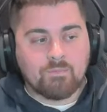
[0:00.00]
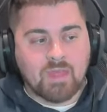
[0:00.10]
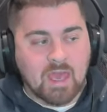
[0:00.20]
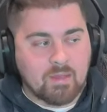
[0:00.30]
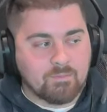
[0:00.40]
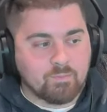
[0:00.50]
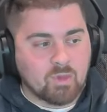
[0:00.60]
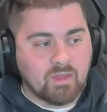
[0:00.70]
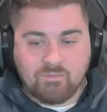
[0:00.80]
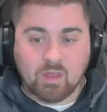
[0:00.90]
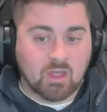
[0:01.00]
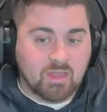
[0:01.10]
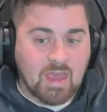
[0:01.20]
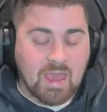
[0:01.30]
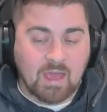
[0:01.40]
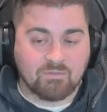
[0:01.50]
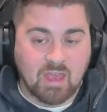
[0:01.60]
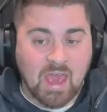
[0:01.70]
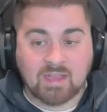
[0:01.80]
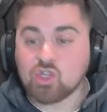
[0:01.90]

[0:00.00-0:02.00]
that they feel like they have to act.